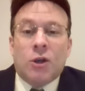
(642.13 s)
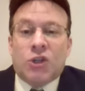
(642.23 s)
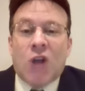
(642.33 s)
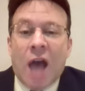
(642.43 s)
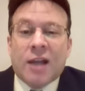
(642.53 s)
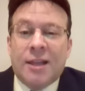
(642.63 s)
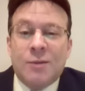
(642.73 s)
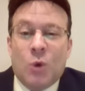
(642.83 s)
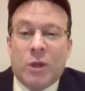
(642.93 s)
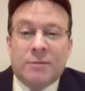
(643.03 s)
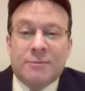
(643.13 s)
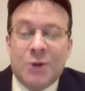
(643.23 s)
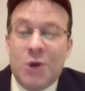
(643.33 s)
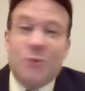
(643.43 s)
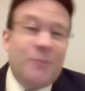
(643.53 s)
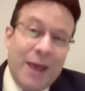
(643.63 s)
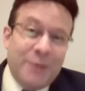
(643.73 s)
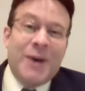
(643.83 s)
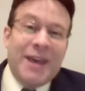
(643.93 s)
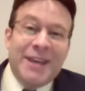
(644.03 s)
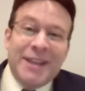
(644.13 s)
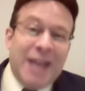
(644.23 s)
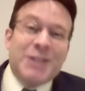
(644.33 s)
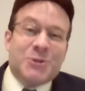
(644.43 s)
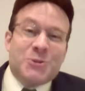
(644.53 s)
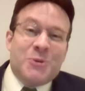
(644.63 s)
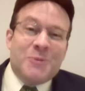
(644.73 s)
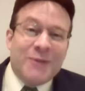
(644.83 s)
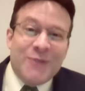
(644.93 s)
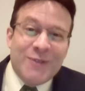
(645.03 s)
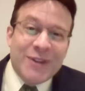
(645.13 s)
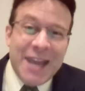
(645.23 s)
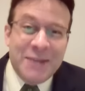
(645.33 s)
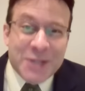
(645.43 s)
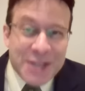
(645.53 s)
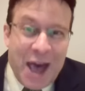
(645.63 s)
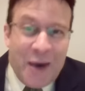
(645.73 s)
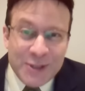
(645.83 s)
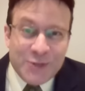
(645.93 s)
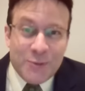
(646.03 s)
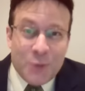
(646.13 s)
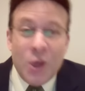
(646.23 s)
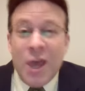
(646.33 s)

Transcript: Shock Linwood, who, by the way, that is just one of my favorite names in college football.